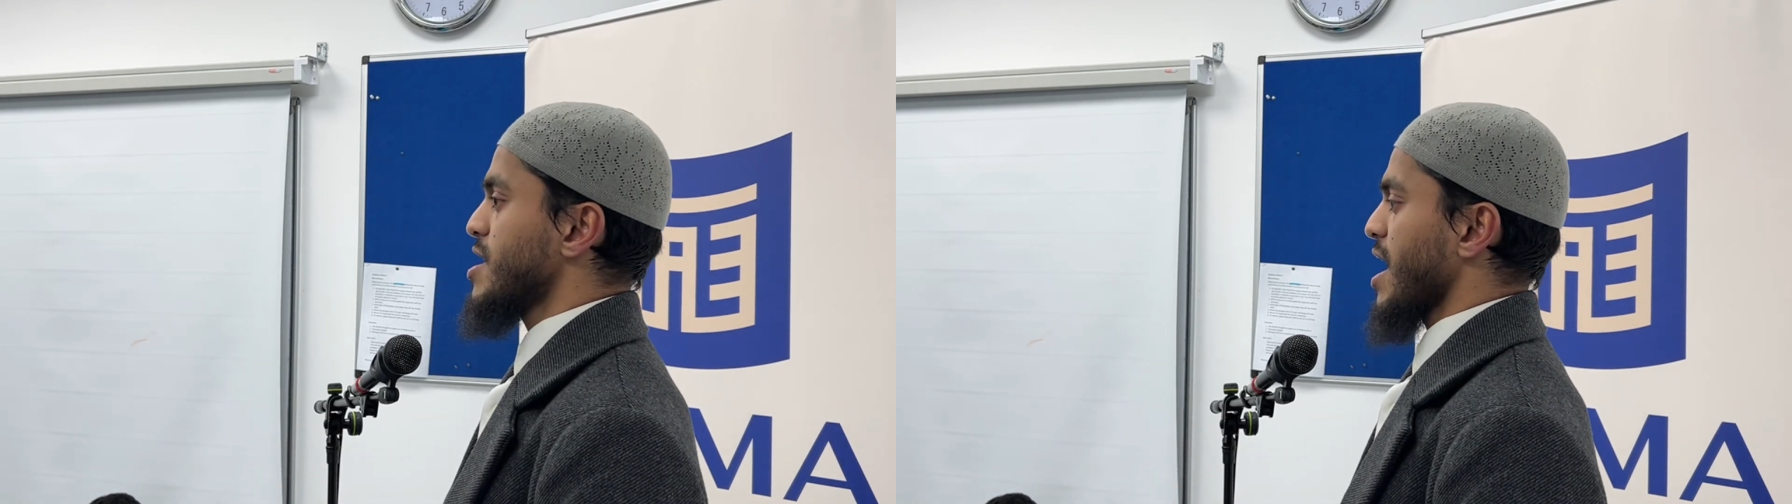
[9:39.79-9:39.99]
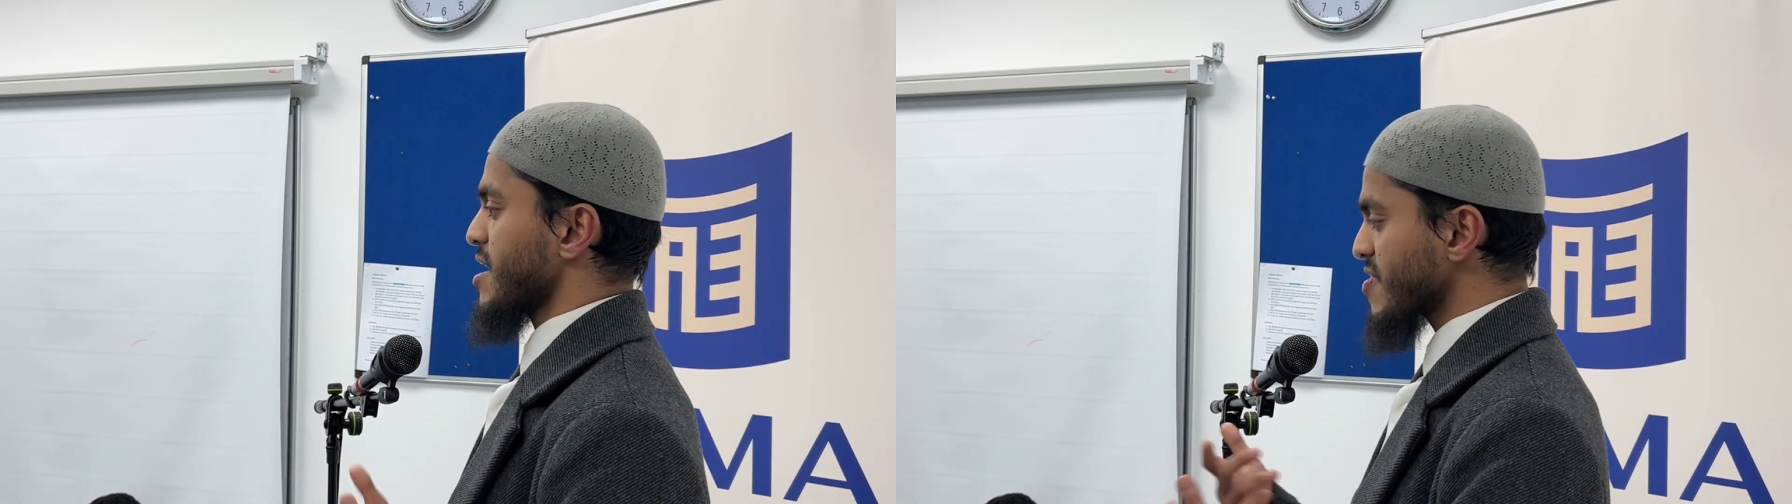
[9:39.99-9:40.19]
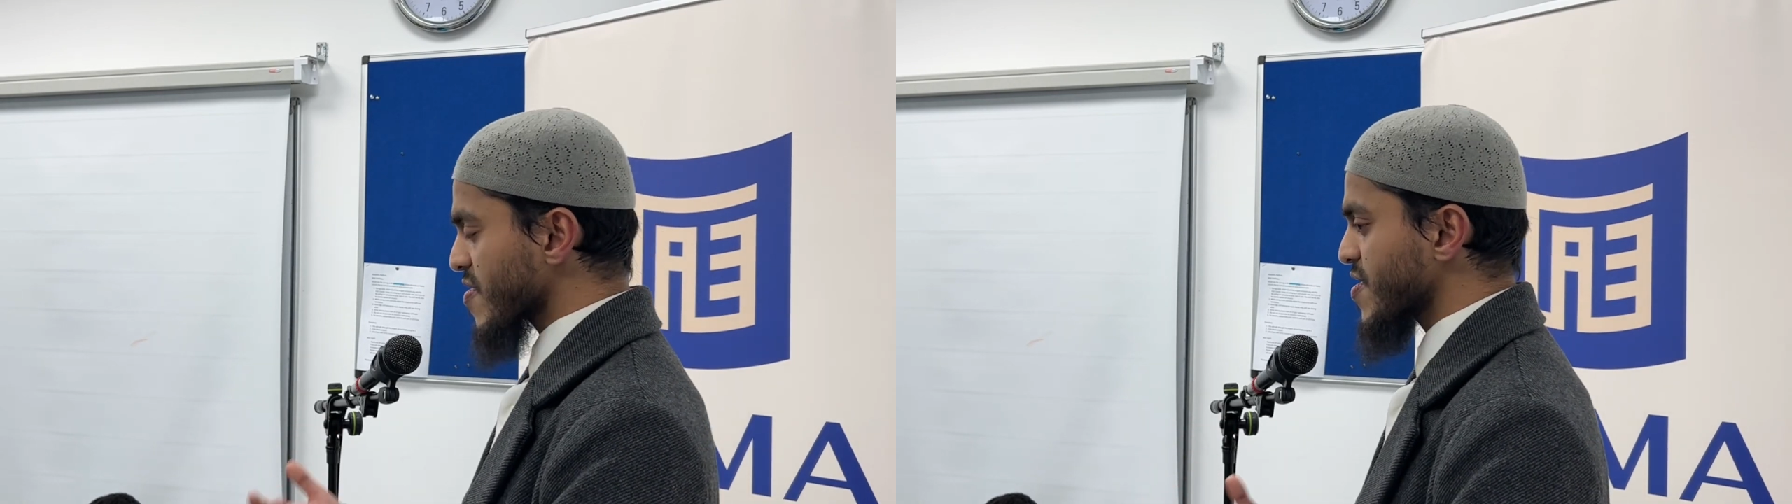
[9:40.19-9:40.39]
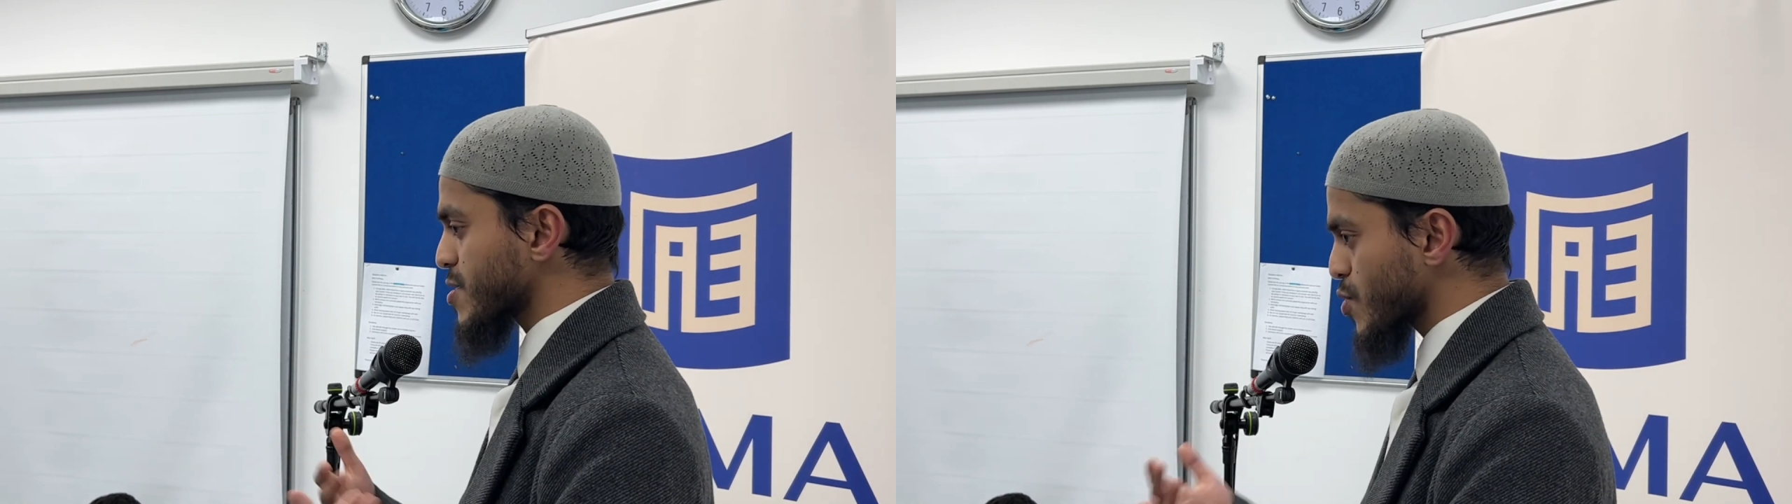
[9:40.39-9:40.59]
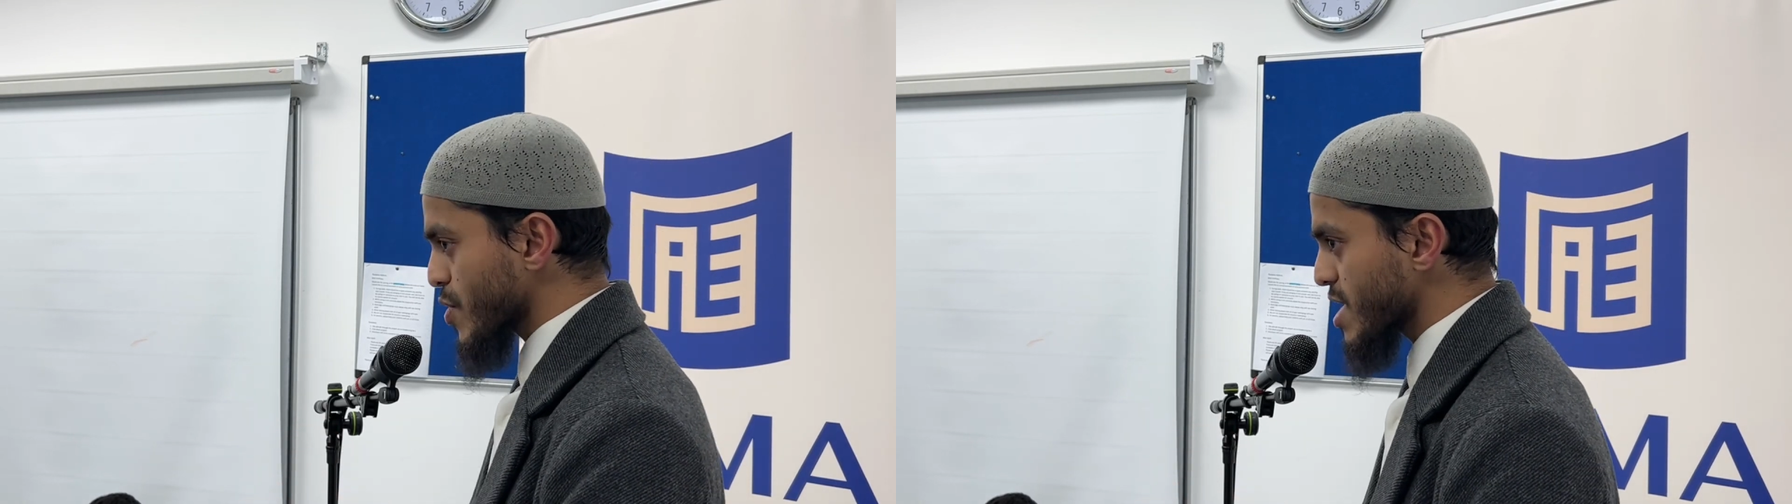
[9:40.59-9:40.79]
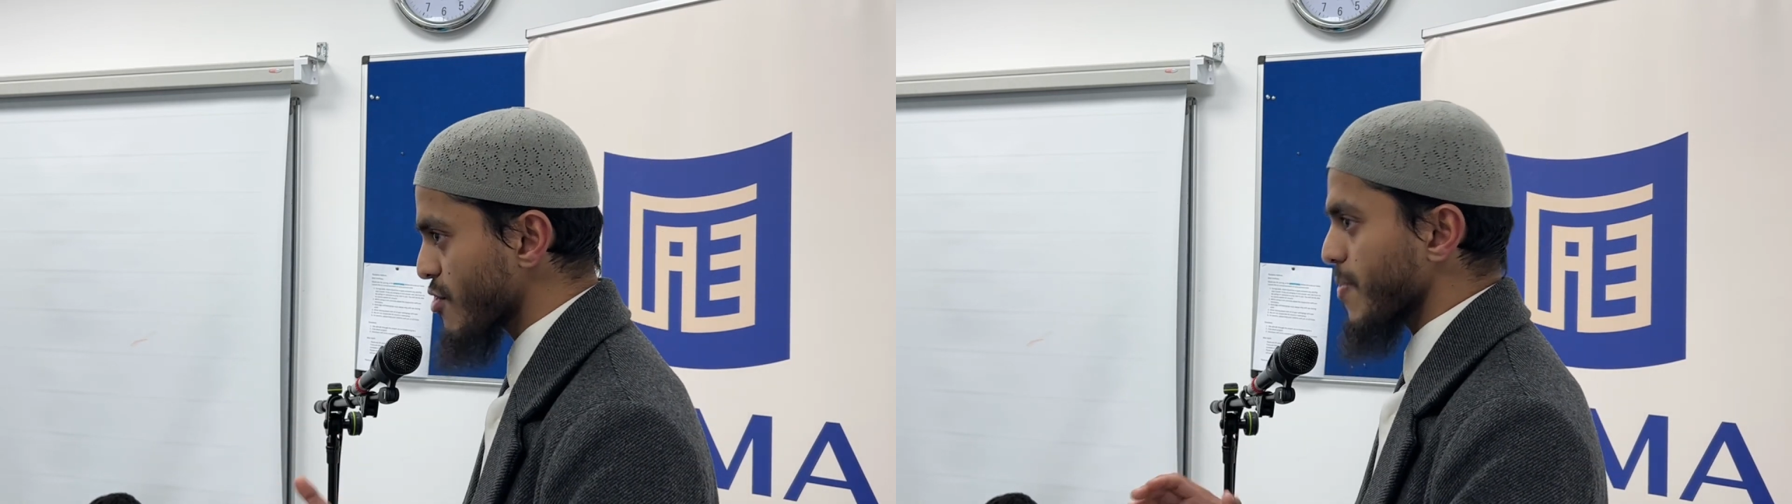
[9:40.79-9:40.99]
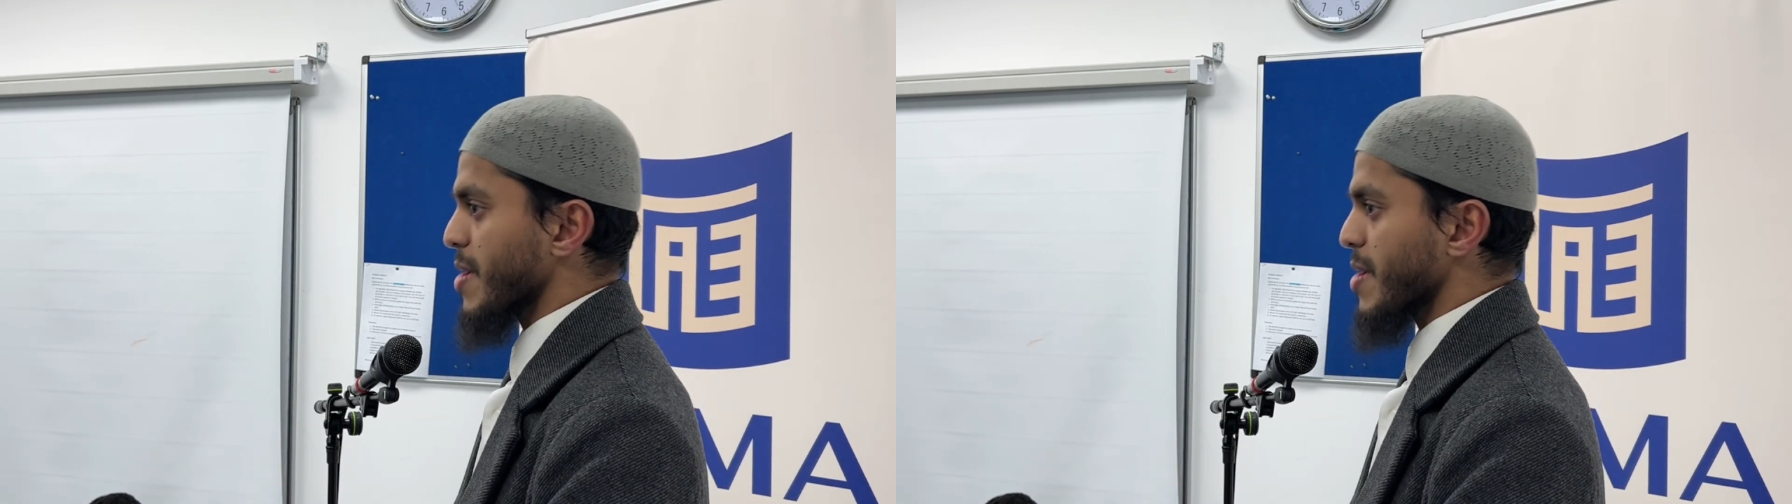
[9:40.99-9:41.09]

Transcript: Another thing to quickly wrap